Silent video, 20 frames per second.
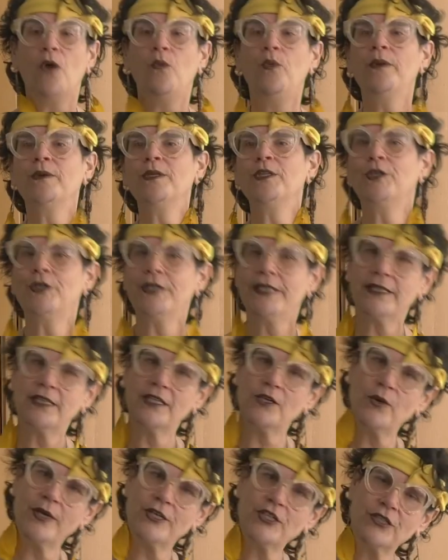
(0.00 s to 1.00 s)
We will look at
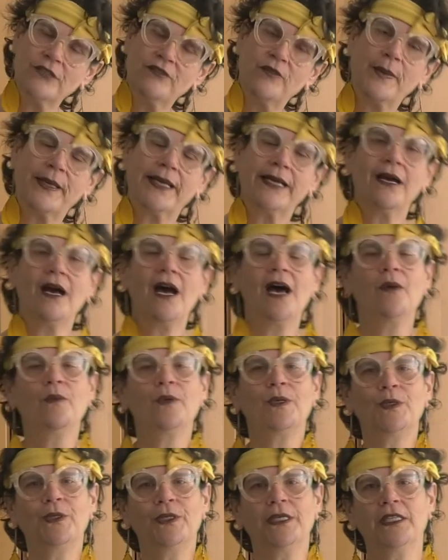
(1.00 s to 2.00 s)
the question of bchira,
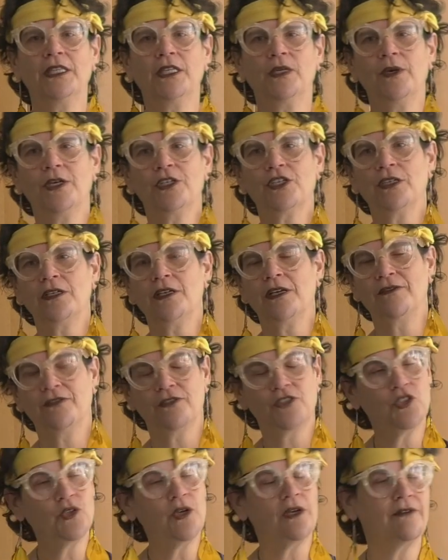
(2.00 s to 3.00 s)
we'll look at the question
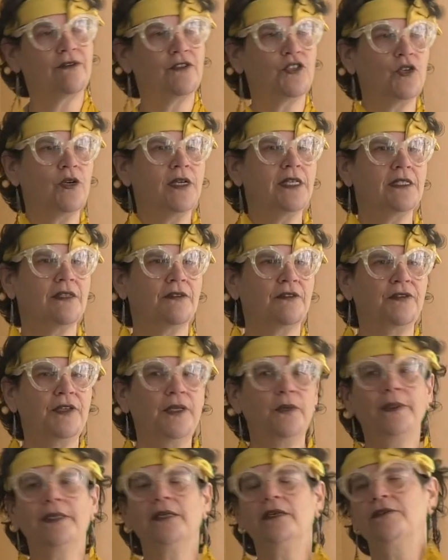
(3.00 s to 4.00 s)
of choice, of
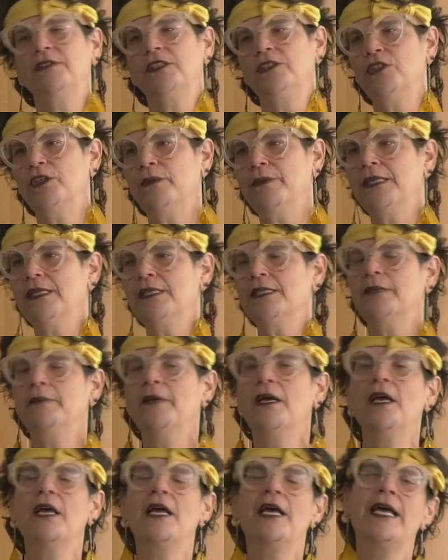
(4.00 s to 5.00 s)
free will, of
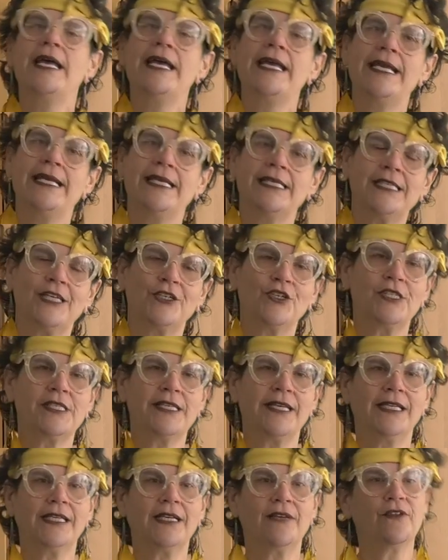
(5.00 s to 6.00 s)
determinism, his
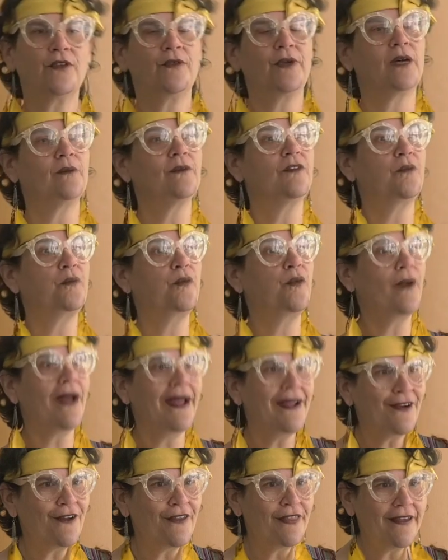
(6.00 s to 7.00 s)
understanding of the realm of
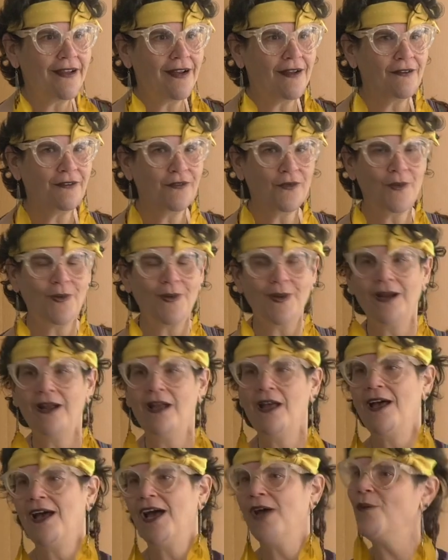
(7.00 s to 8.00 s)
prayer, therefore.
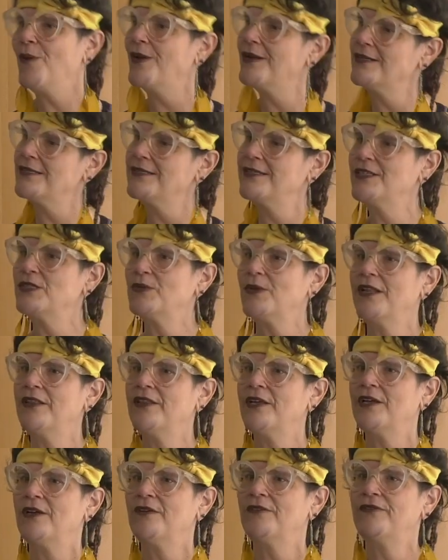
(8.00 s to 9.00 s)
I want to say he's one of
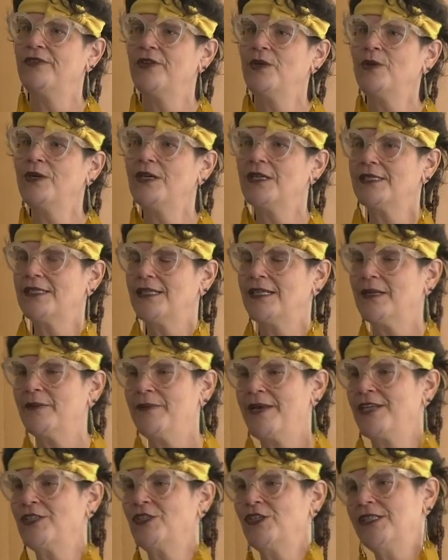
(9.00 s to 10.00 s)
the few Hasidic
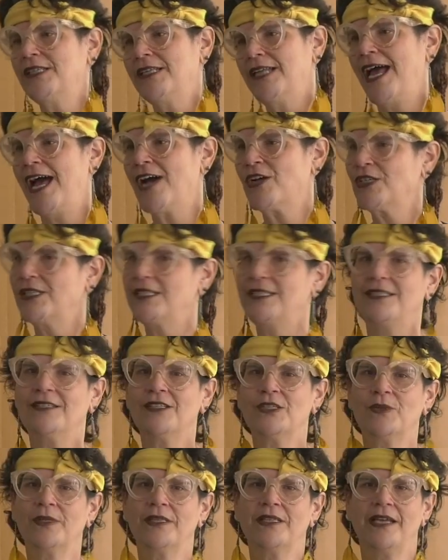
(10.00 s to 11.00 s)
masters that actually
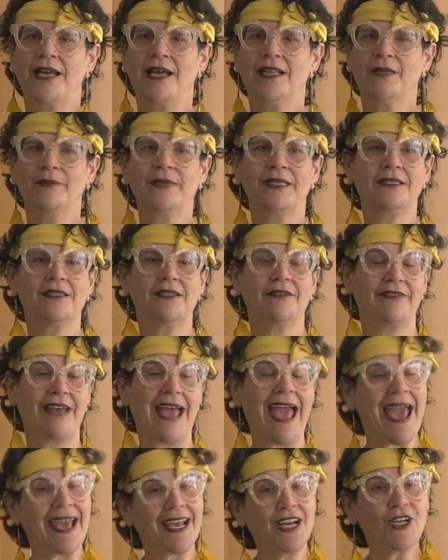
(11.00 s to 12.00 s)
deals with the element of
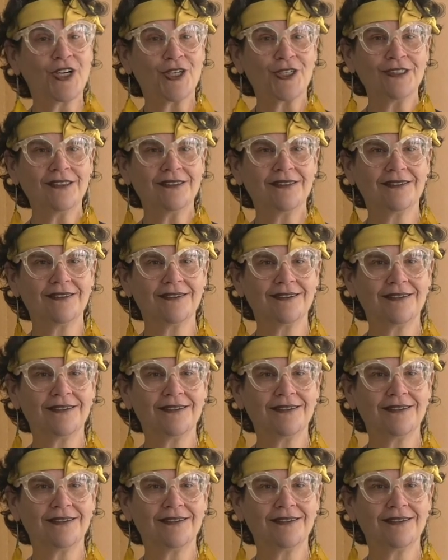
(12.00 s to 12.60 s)
anger.